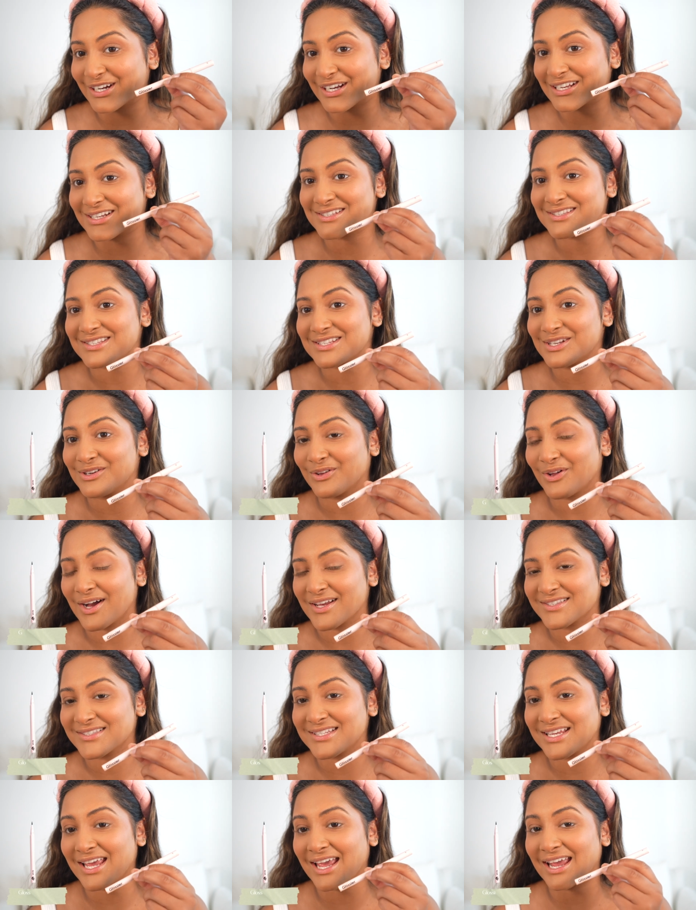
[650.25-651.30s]
It is the
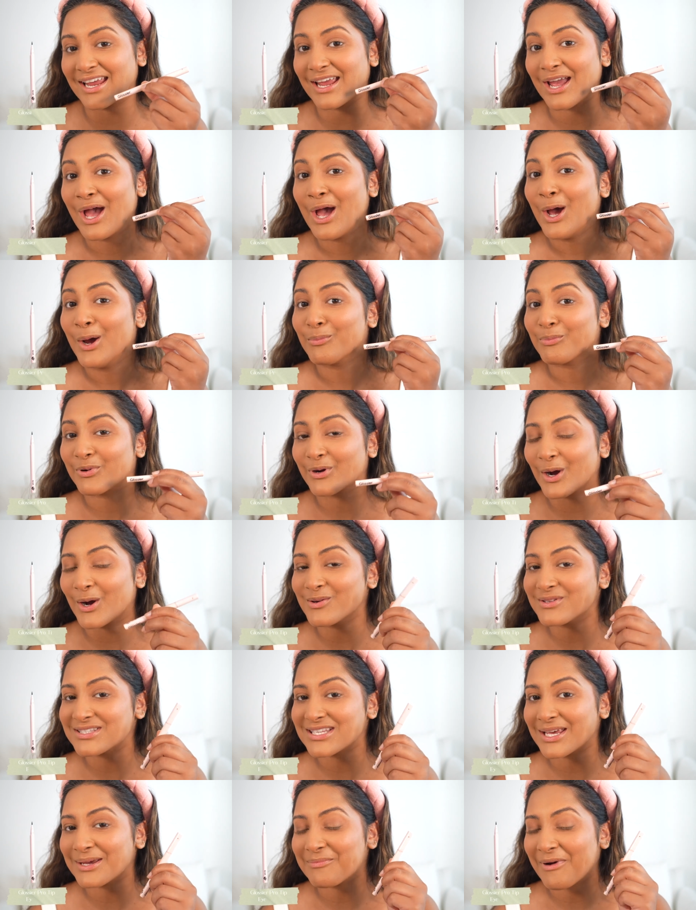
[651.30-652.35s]
Glossier Pro
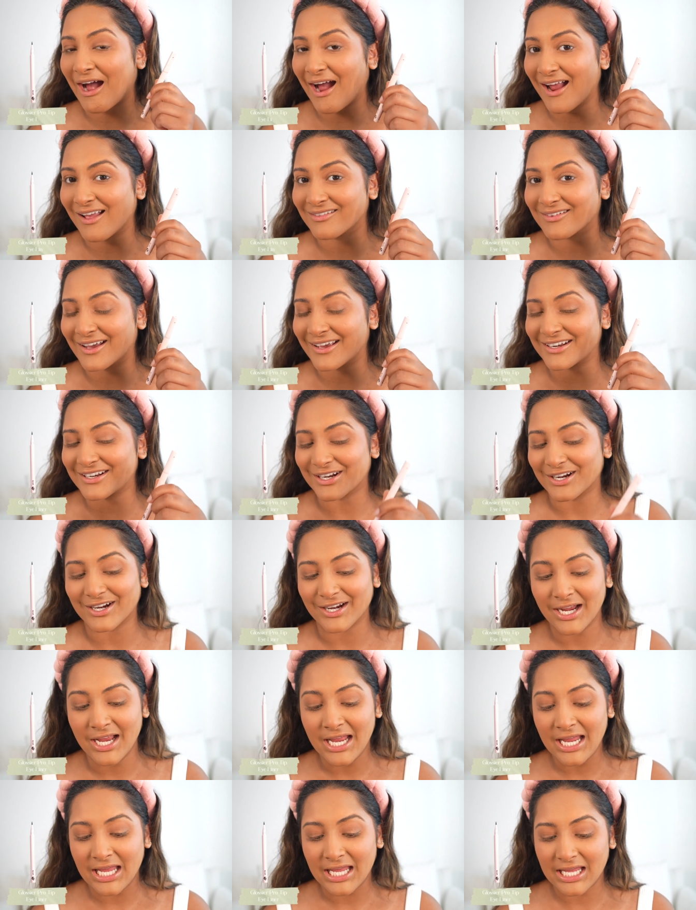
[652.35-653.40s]
Tip Eyeliner
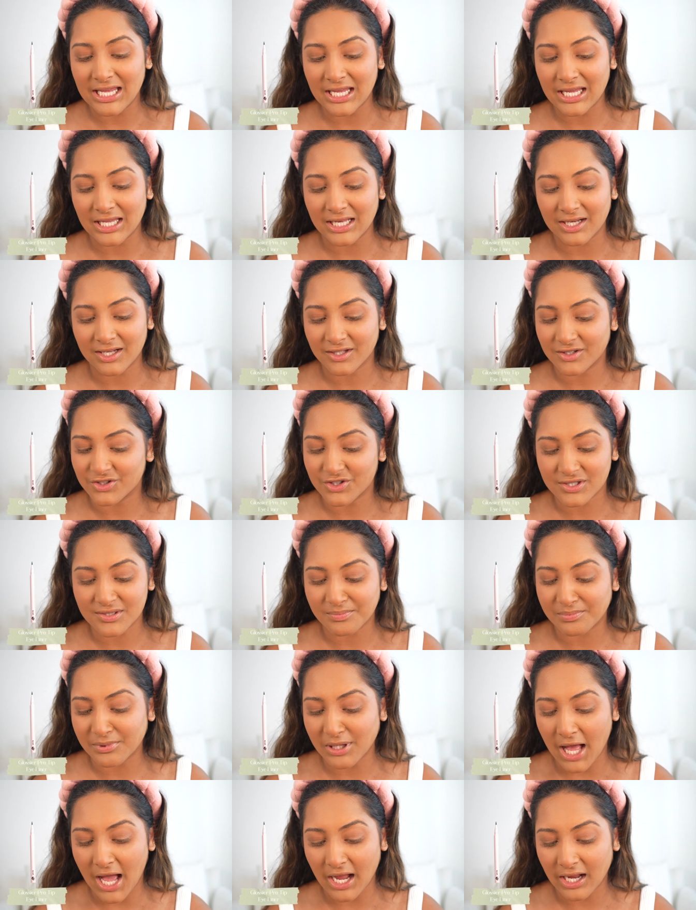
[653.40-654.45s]
in just
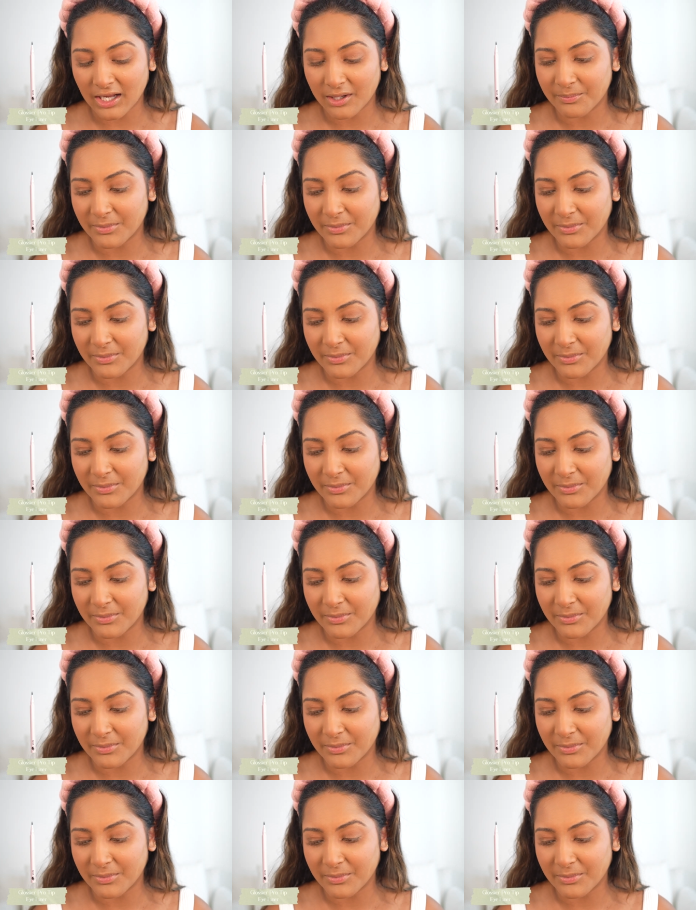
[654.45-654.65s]
black,